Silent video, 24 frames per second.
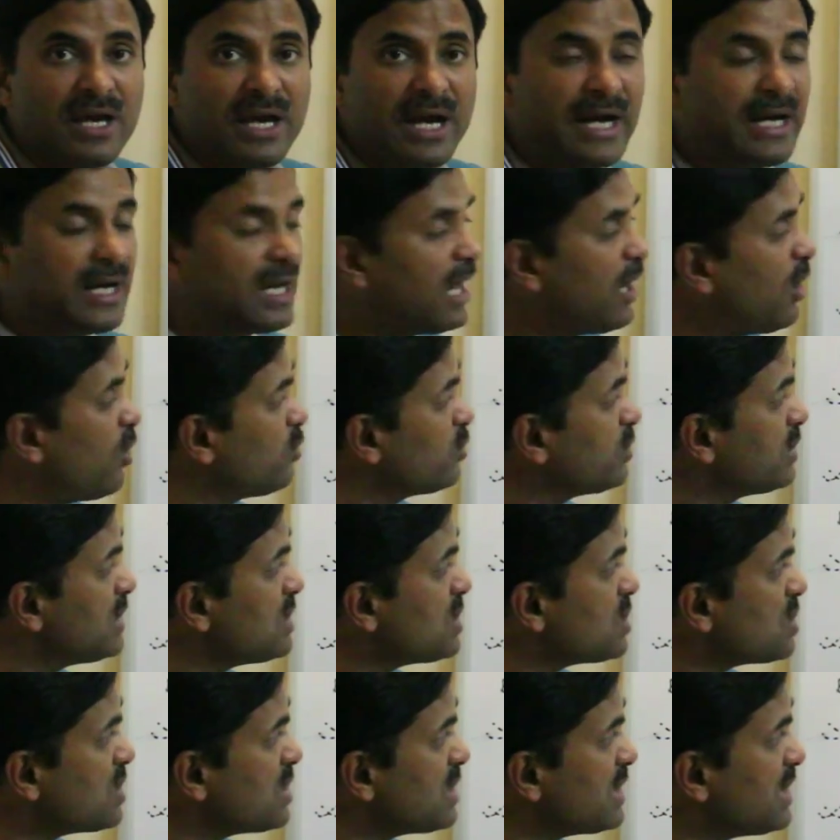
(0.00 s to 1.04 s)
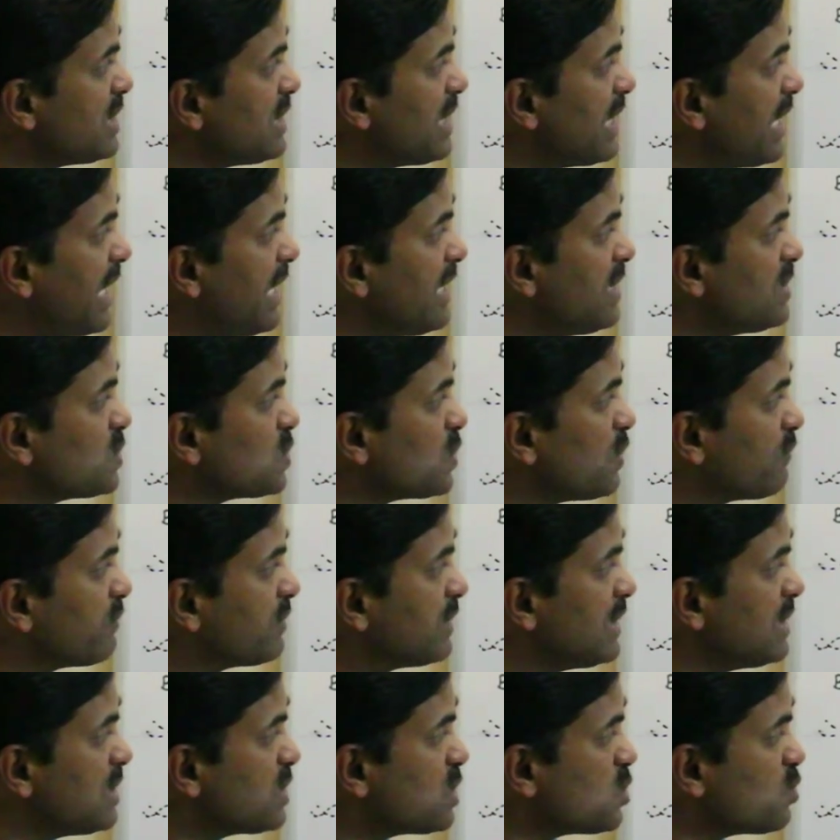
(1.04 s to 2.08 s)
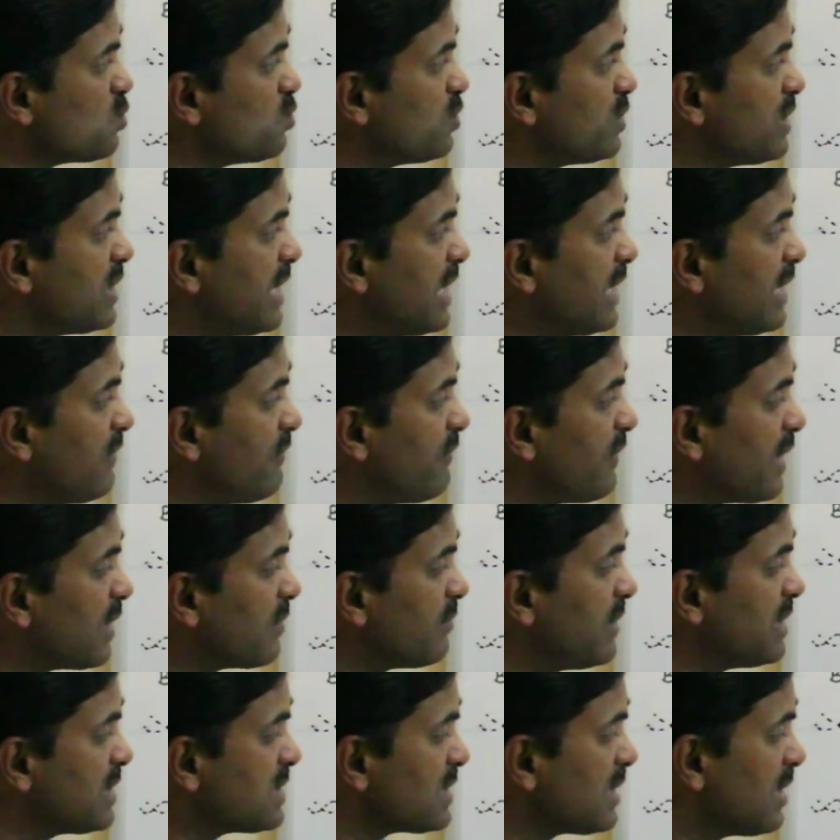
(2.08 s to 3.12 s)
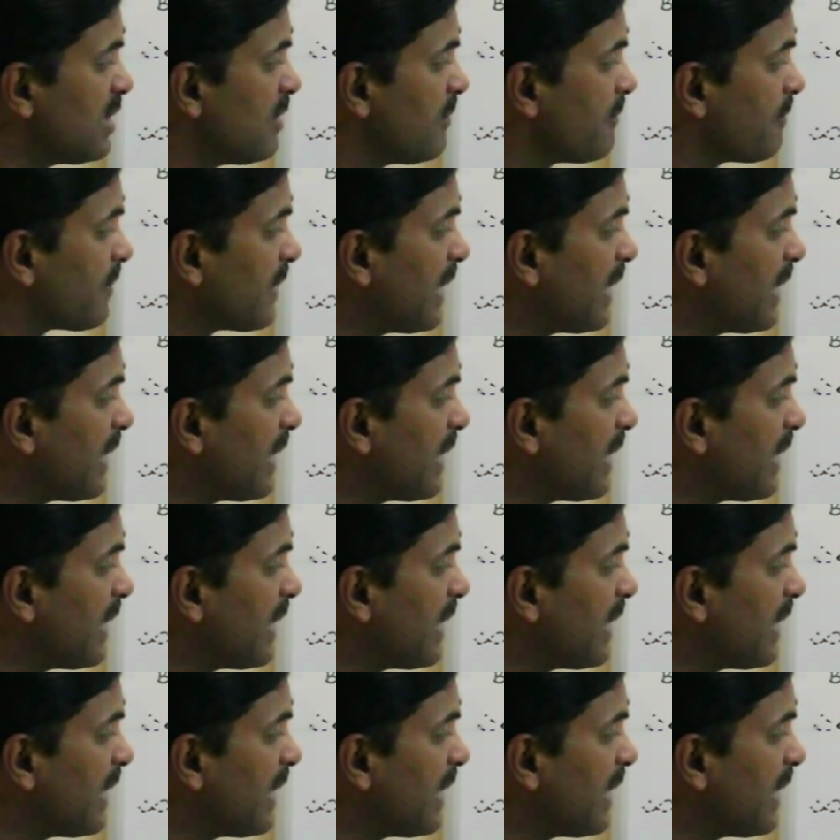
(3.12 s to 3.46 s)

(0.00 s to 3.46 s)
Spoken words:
and how the sticky ends of these two DNA fragments